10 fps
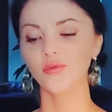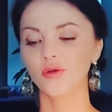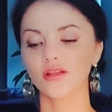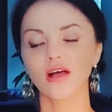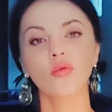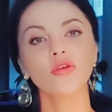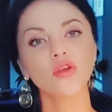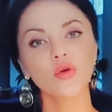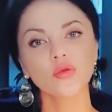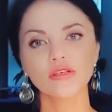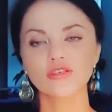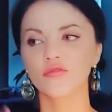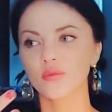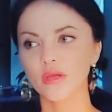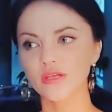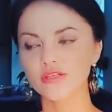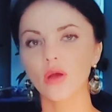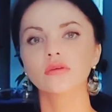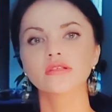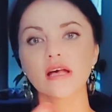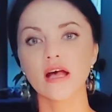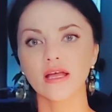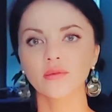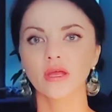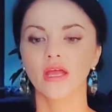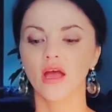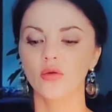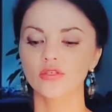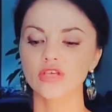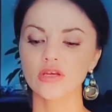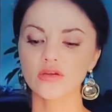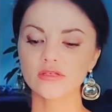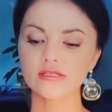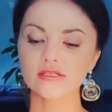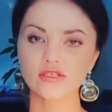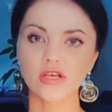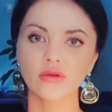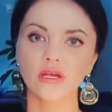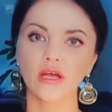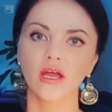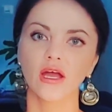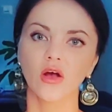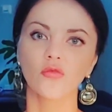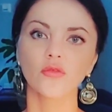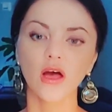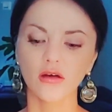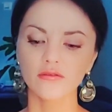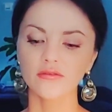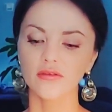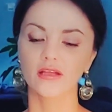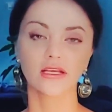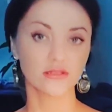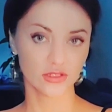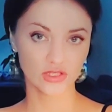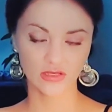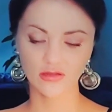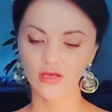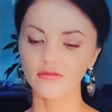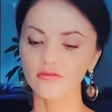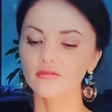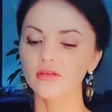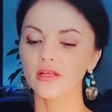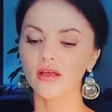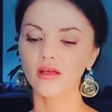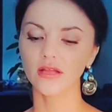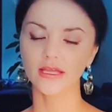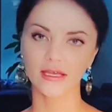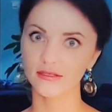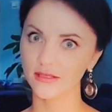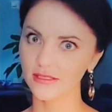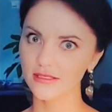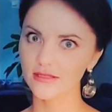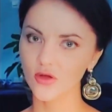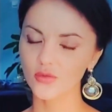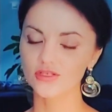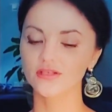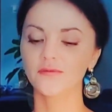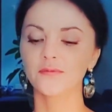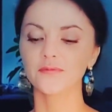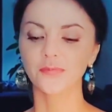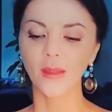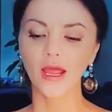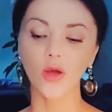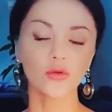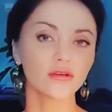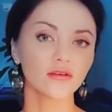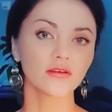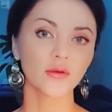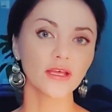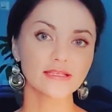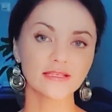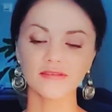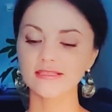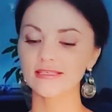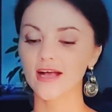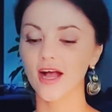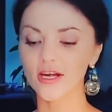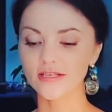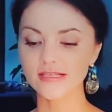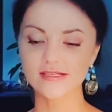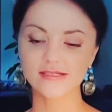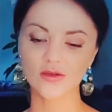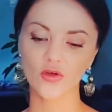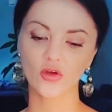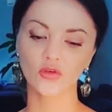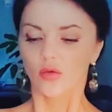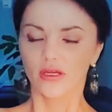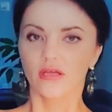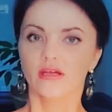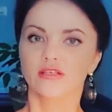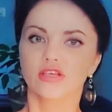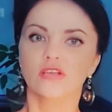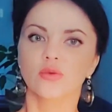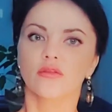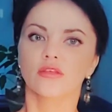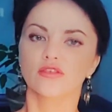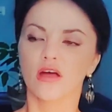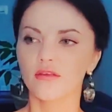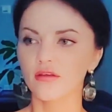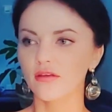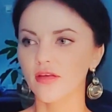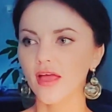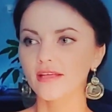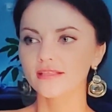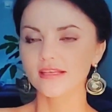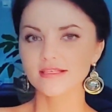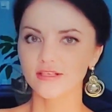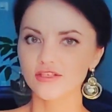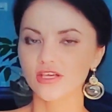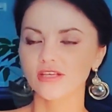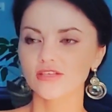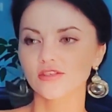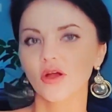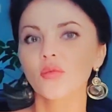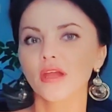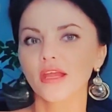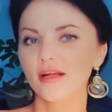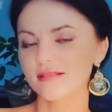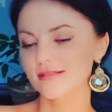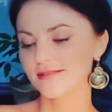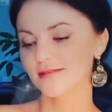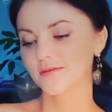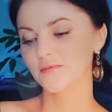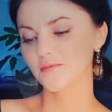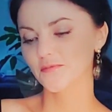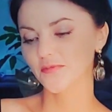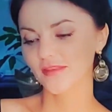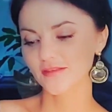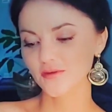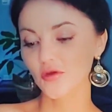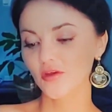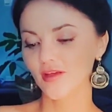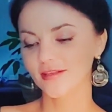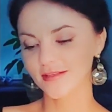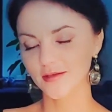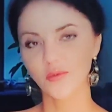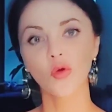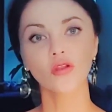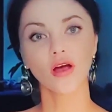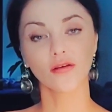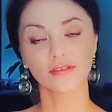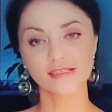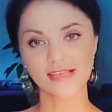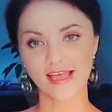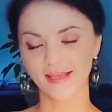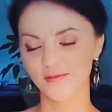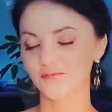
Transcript: people, our knowledge, information, our time, our generous sharing of love, unconditional love, like ideal option, our creativity, arts, and so on. We exchange with each other, and this exchange brings us um, joy and more love inside.